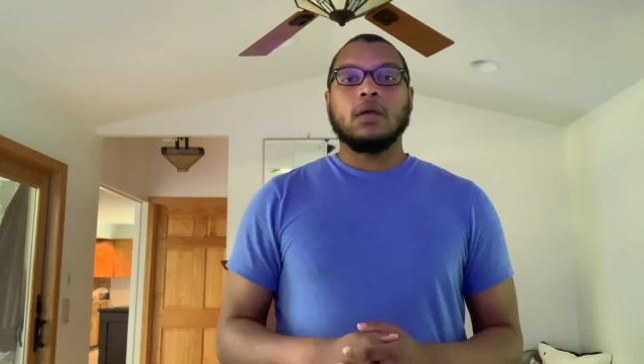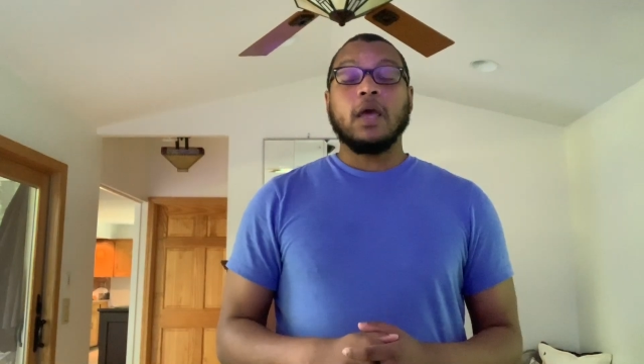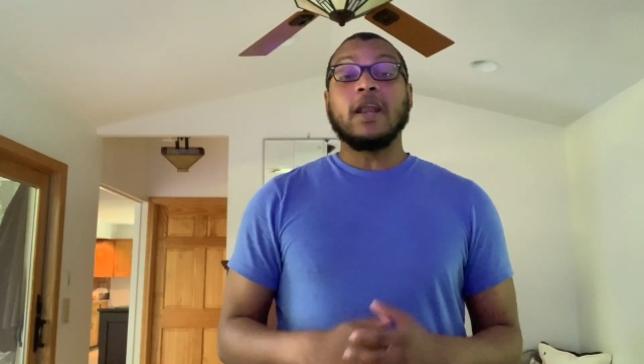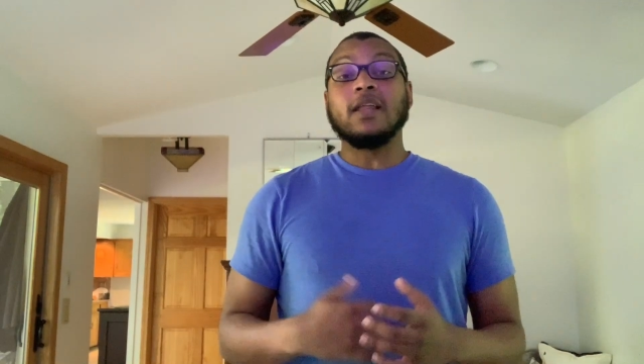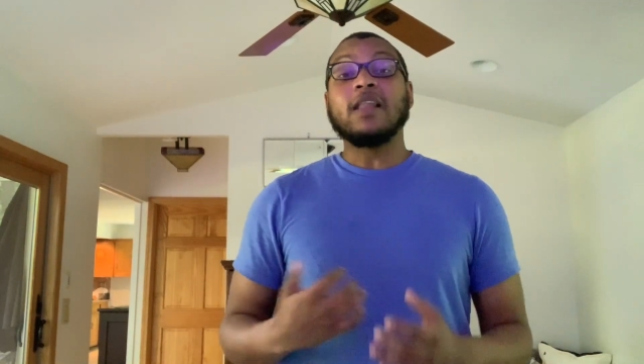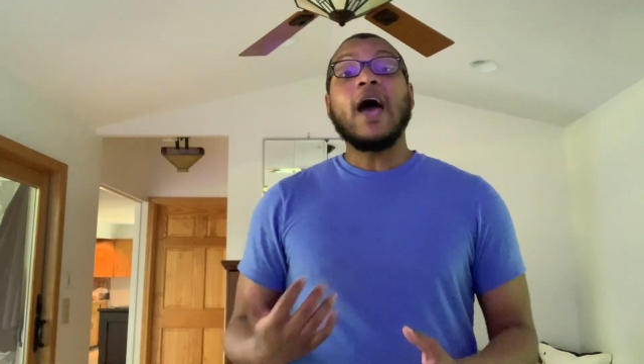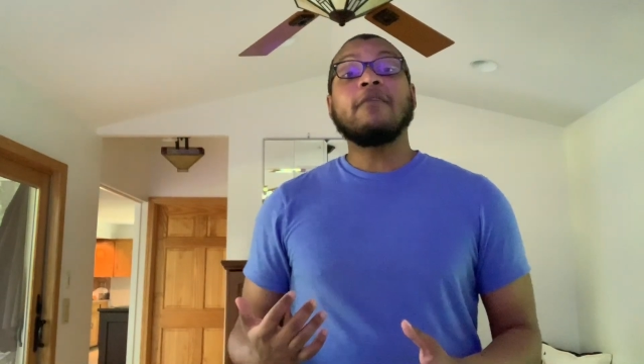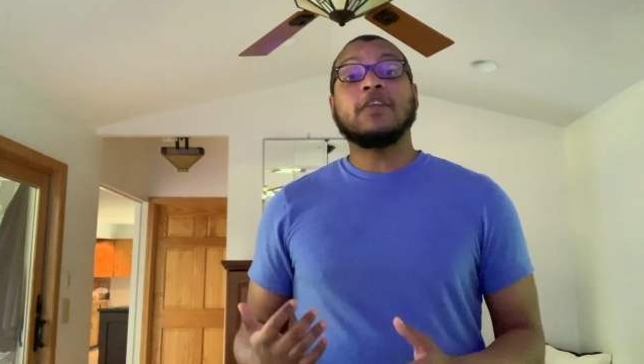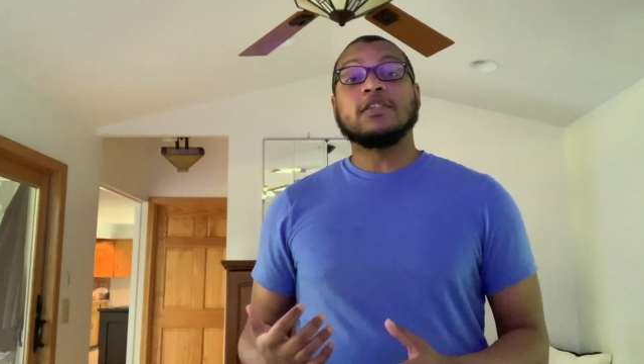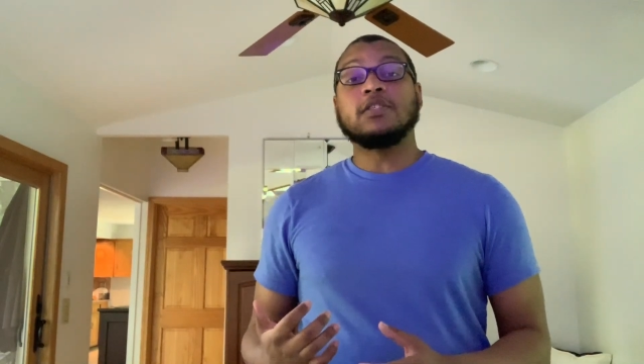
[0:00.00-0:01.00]
And I
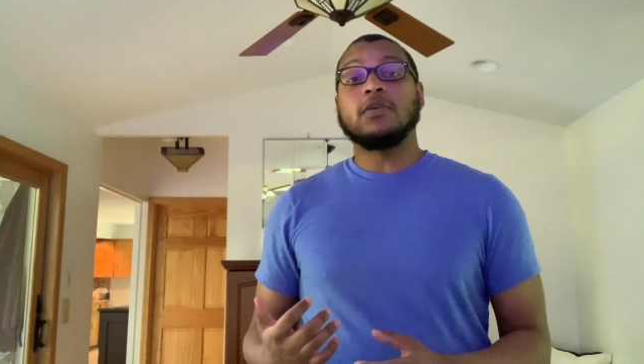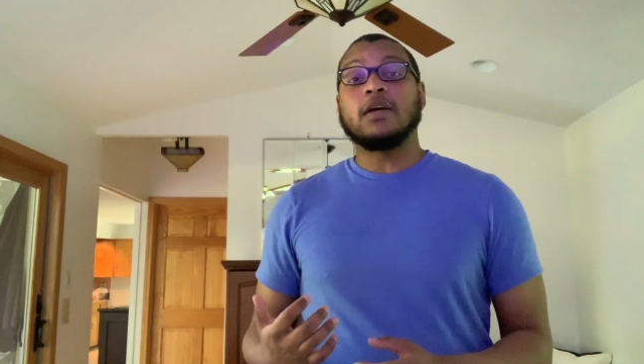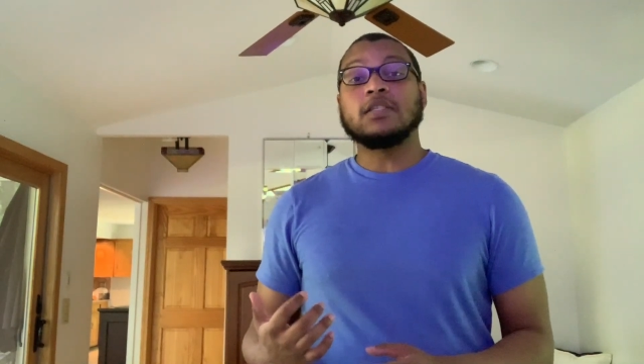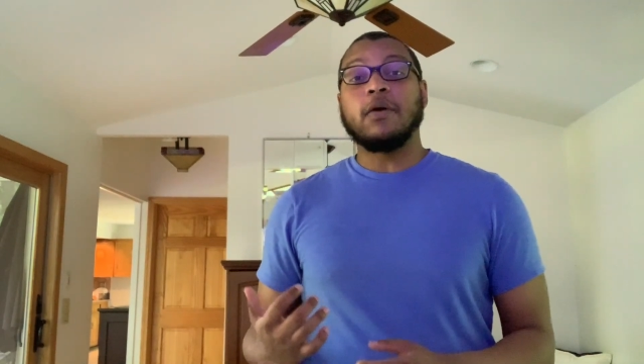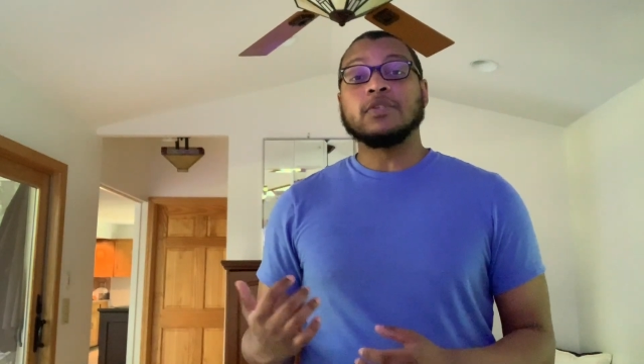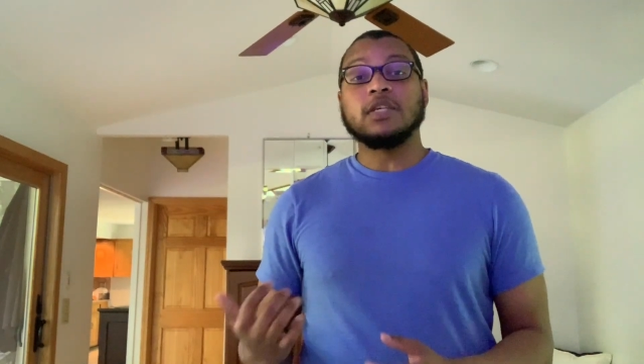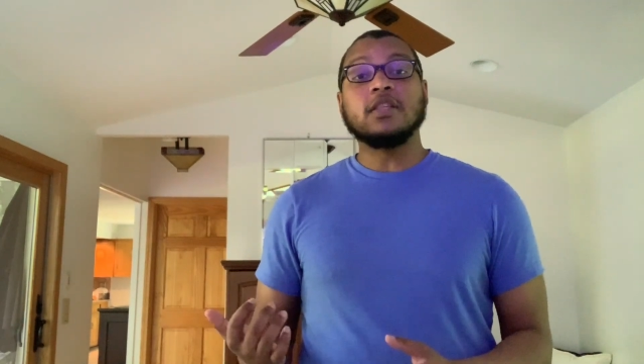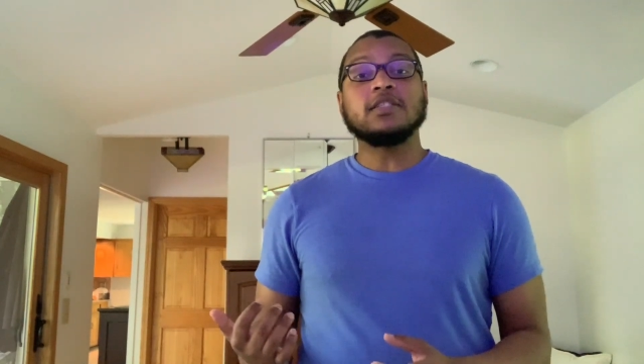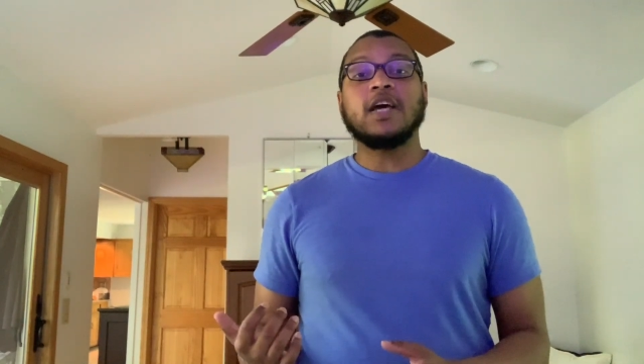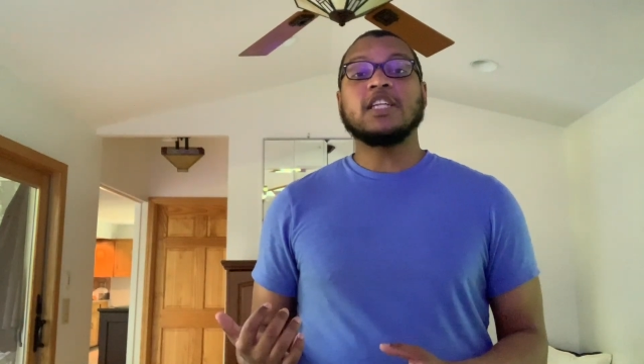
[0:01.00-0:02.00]
laughed as soon as I was in
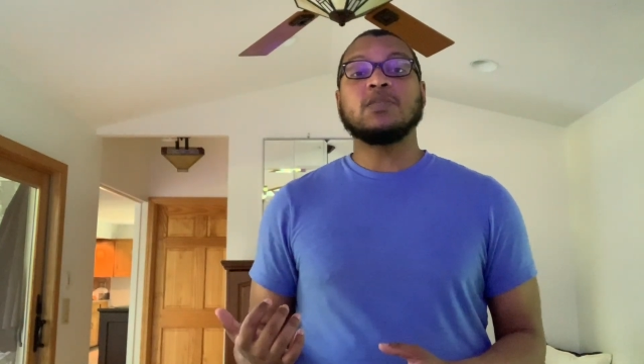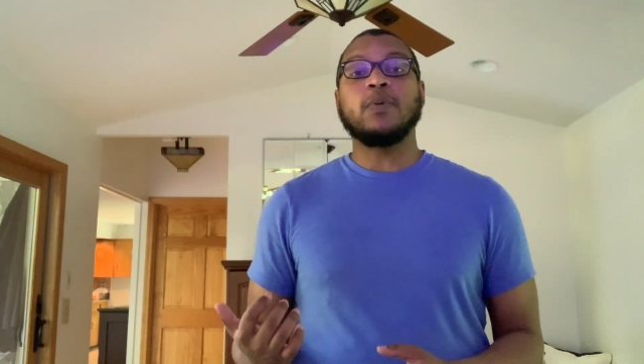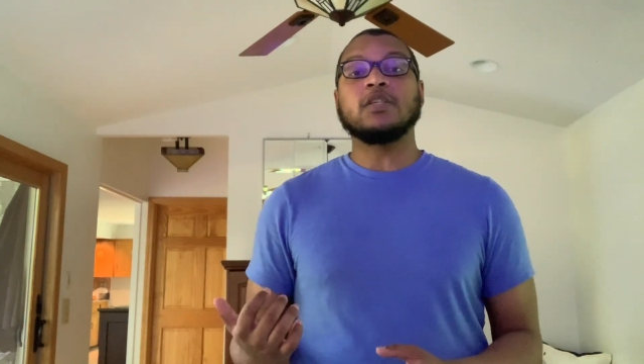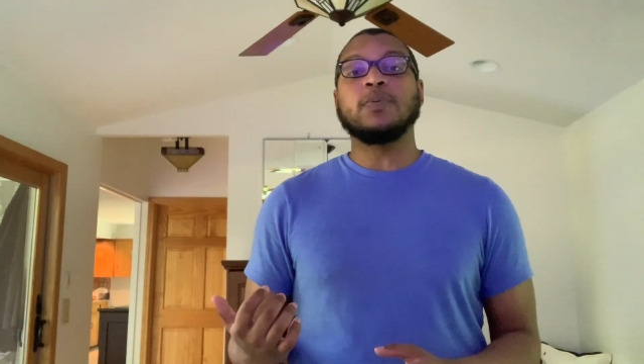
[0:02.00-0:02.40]
this headspace